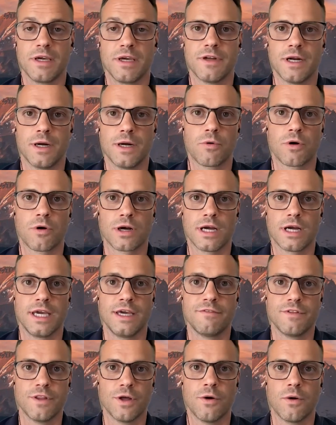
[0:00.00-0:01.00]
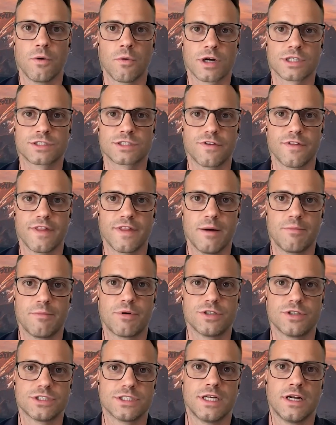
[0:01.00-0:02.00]
even at work, even though it worked for that
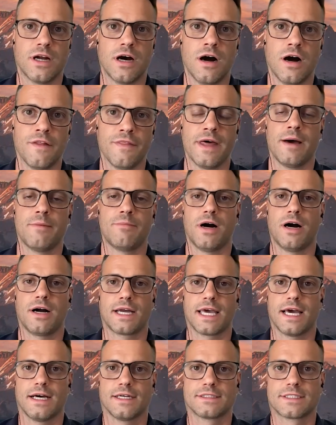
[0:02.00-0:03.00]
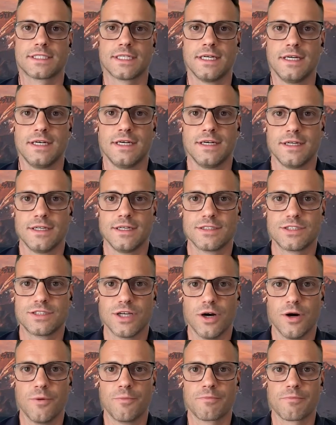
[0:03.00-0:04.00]
person on that podcast.
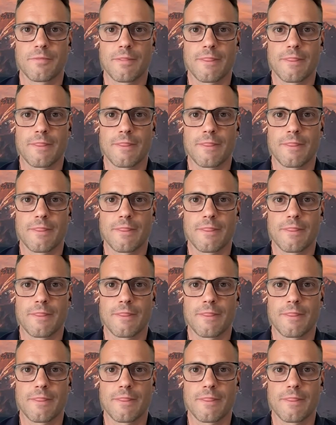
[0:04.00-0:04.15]
So